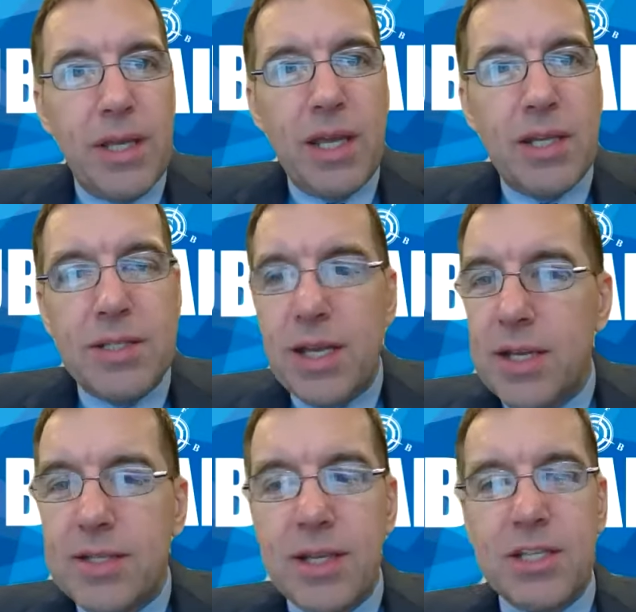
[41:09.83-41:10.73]
It's
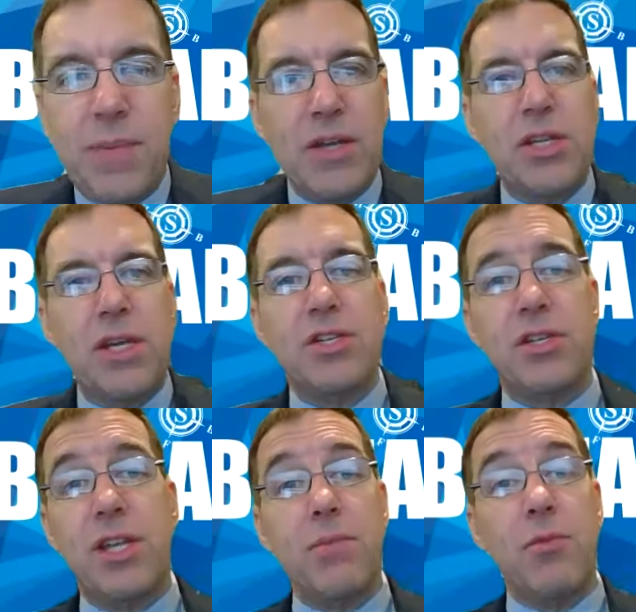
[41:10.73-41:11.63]
it's especially as your
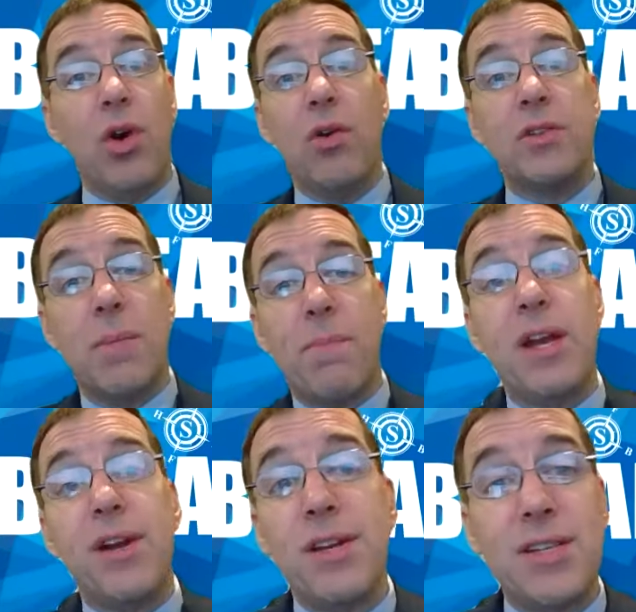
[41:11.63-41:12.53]
team grows, the
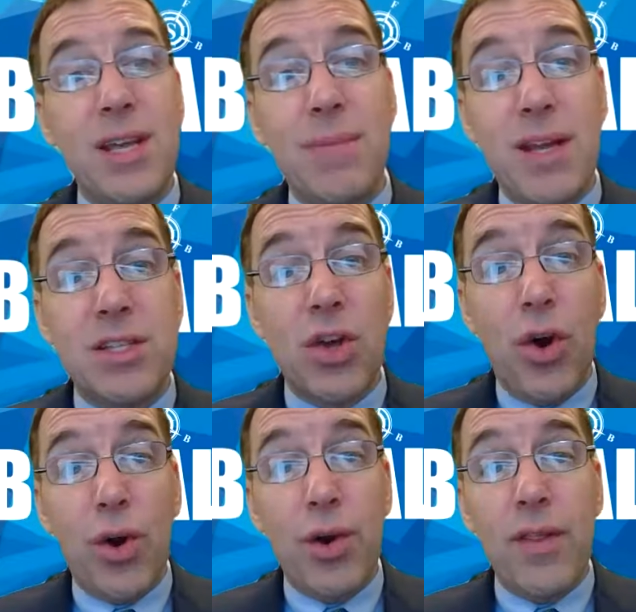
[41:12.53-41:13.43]
bigger your team gets, the
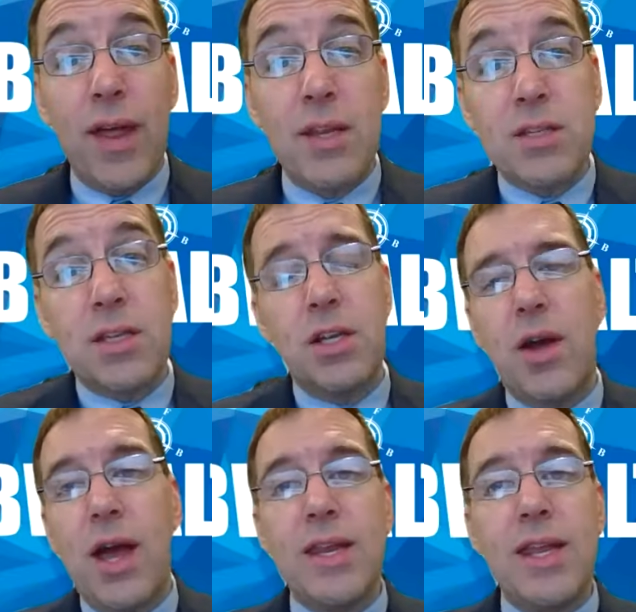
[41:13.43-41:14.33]
harder that is to do.
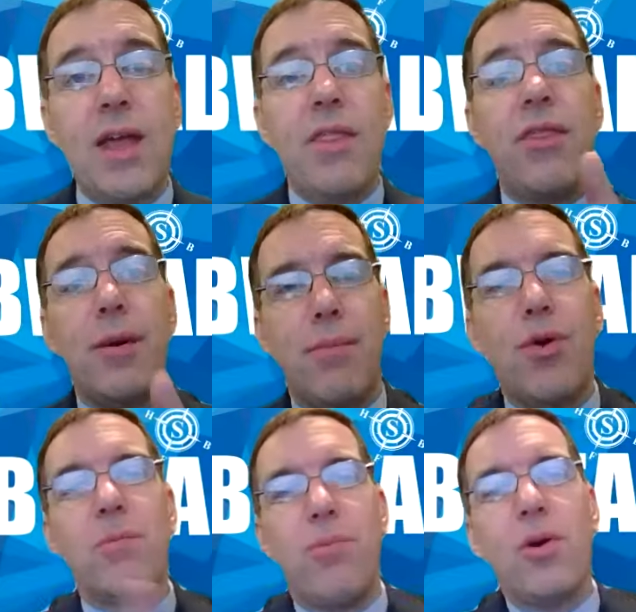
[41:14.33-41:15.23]
And yet the
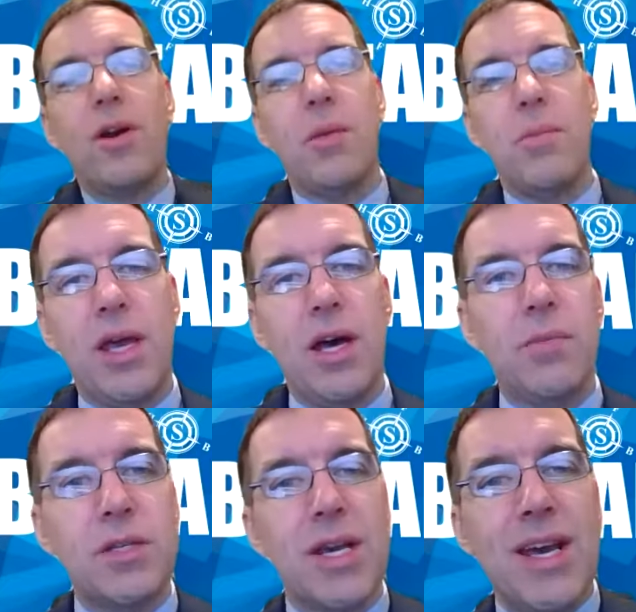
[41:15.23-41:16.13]
more important it
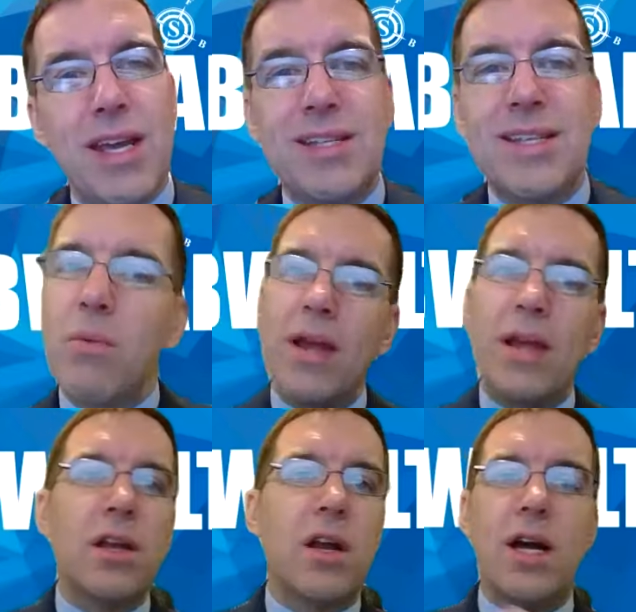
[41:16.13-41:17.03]
becomes. It's that
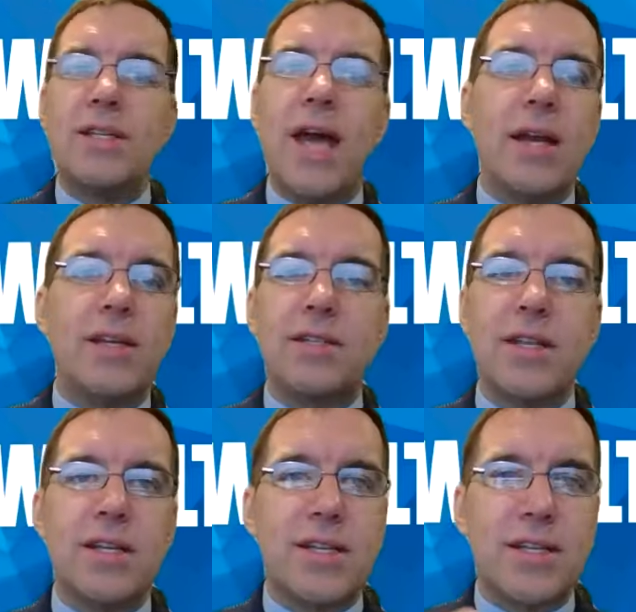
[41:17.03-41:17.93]
regular contact. It's
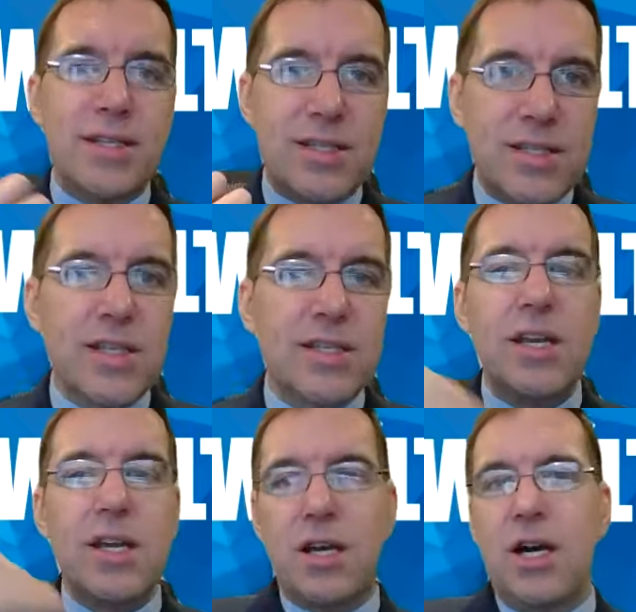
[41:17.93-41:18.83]
it's
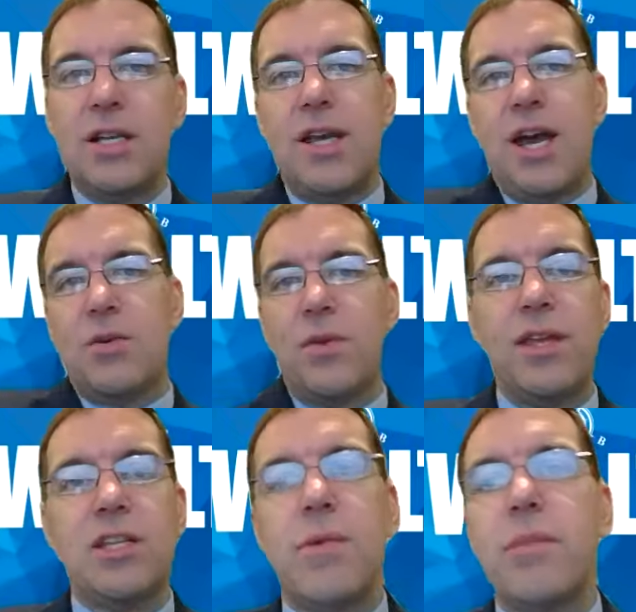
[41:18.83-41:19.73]
consistent contact with
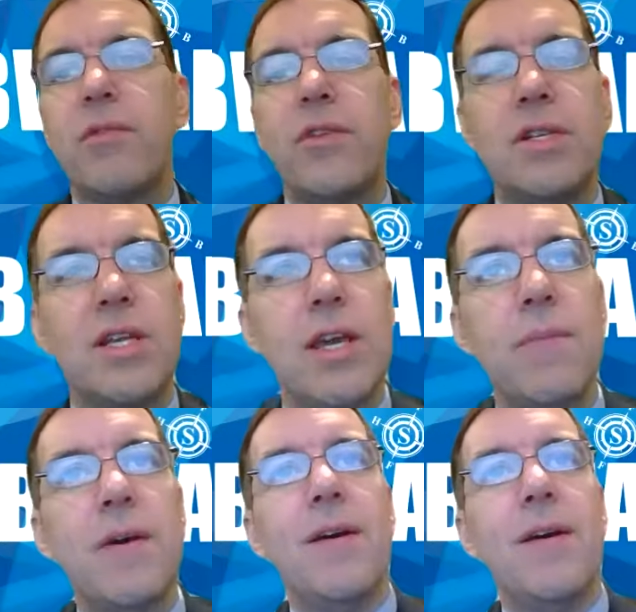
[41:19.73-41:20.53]
each member of your team.